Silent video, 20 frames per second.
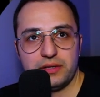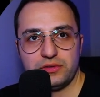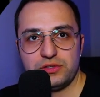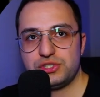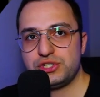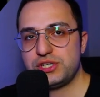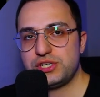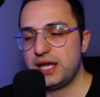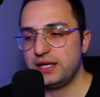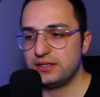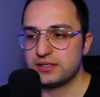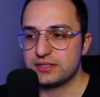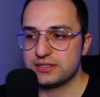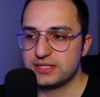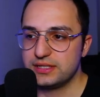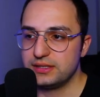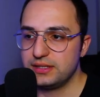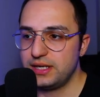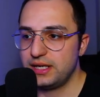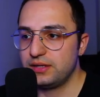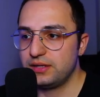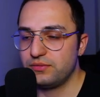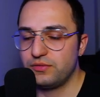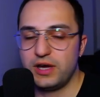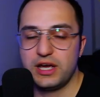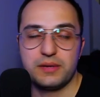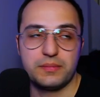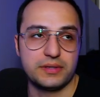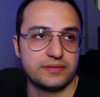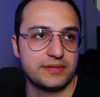the shaders and the
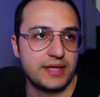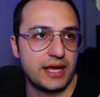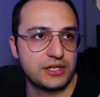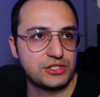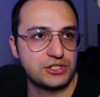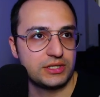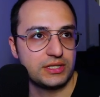environment, actually.